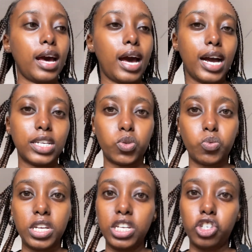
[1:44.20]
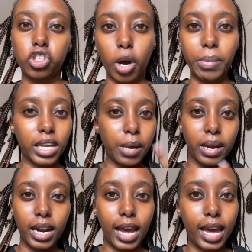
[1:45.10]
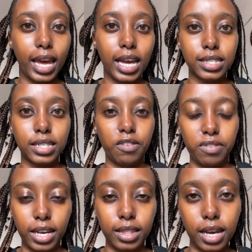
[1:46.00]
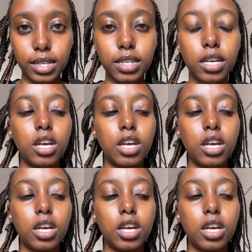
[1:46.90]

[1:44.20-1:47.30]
as we shop and keep an eye and stuff like that.